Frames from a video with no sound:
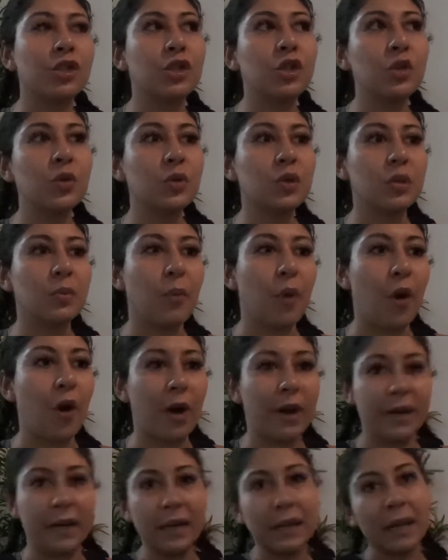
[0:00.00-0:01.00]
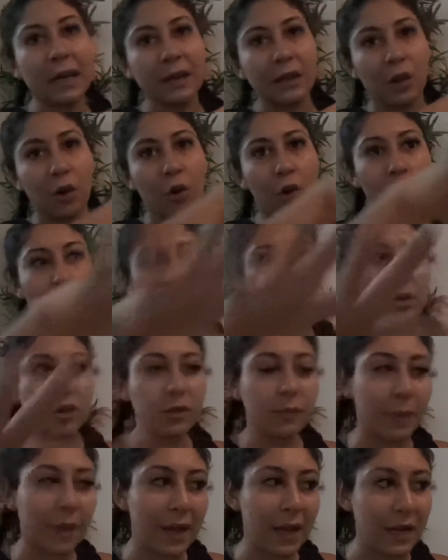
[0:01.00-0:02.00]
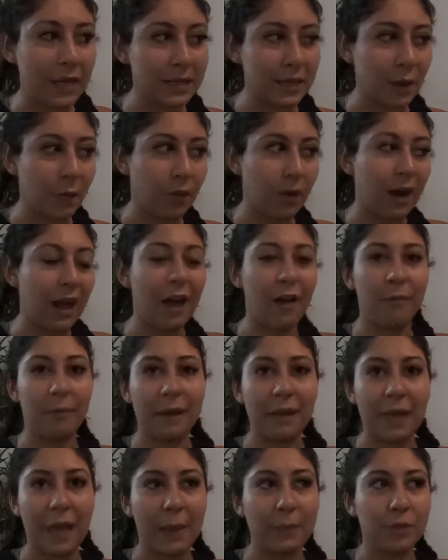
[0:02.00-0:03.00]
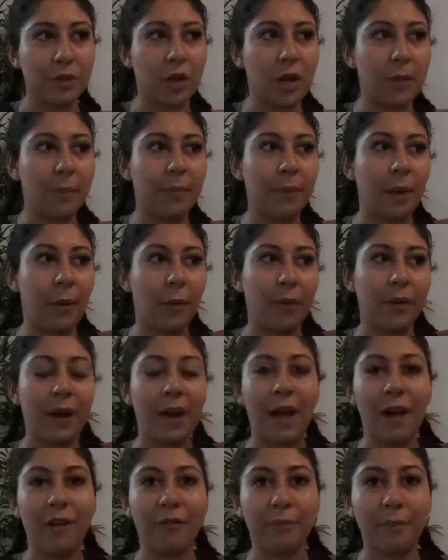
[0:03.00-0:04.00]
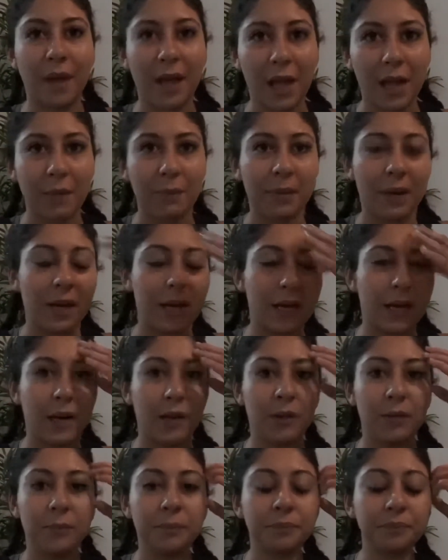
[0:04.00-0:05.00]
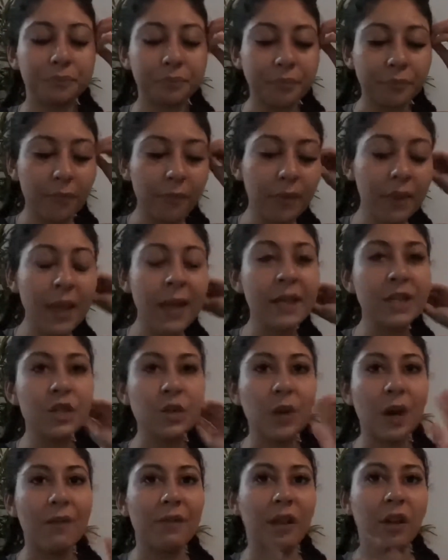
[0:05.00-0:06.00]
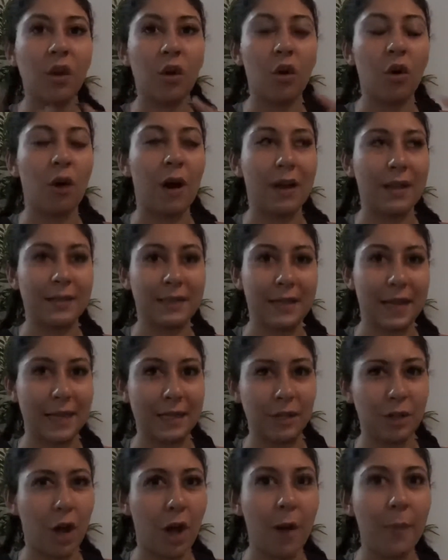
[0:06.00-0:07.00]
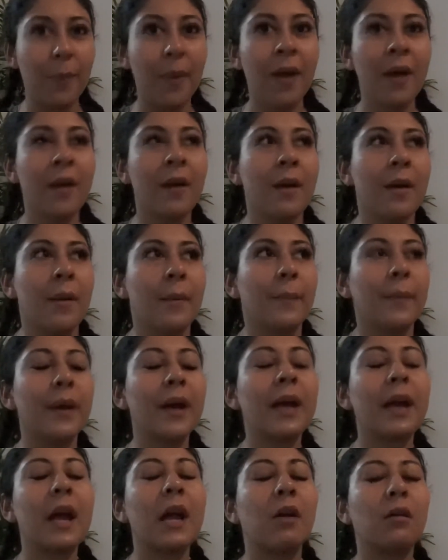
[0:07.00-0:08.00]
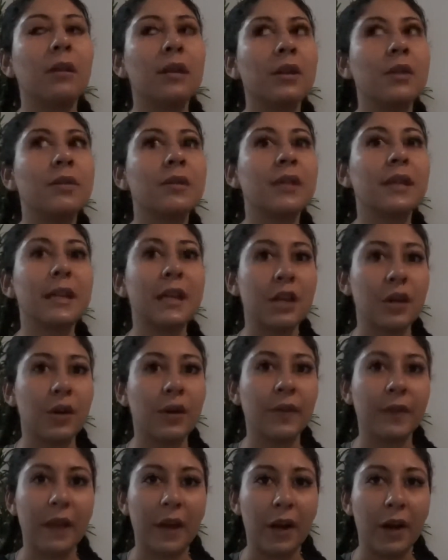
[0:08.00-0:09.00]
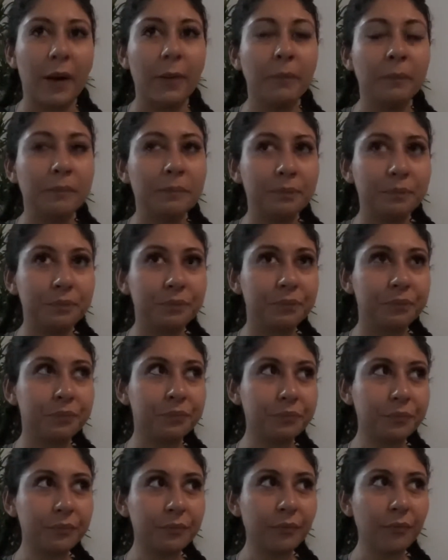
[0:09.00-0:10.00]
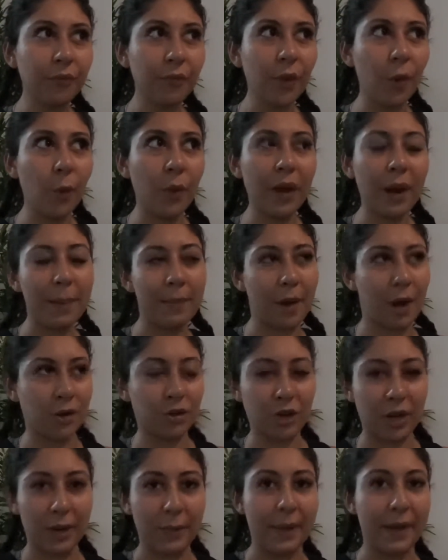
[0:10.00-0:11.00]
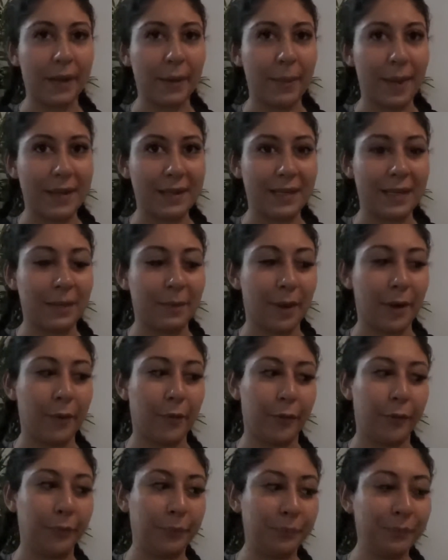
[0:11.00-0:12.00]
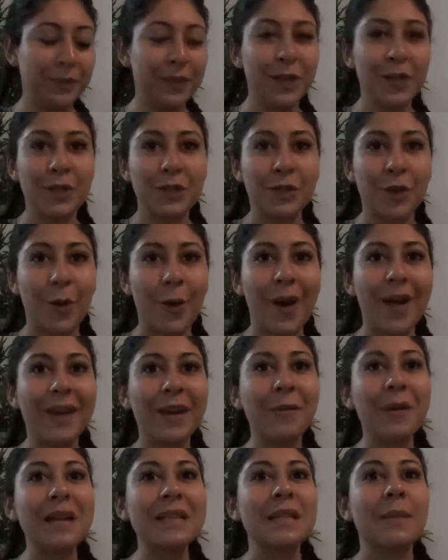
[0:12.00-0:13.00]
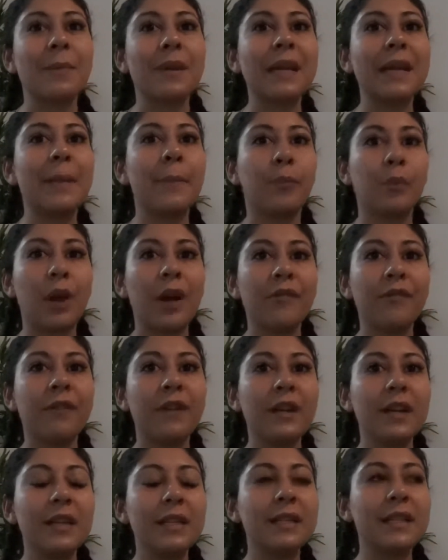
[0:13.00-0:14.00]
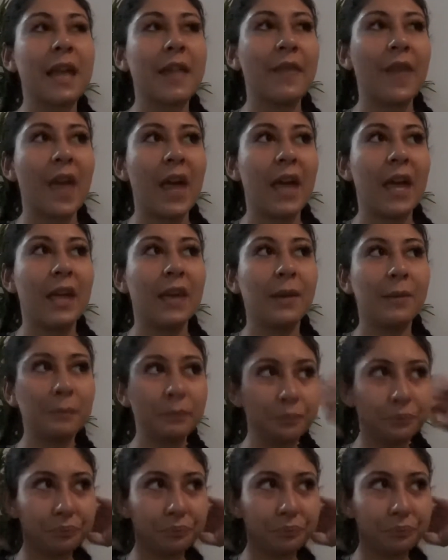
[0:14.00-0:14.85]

too small. I need like the whole space. I want to have my laptop. I want to have my iPad out. I do have like a whole ass desktop, but I only use it here and there when I'm not trying to make a mess in my room. So anyways, I'm gonna eat breakfast, and then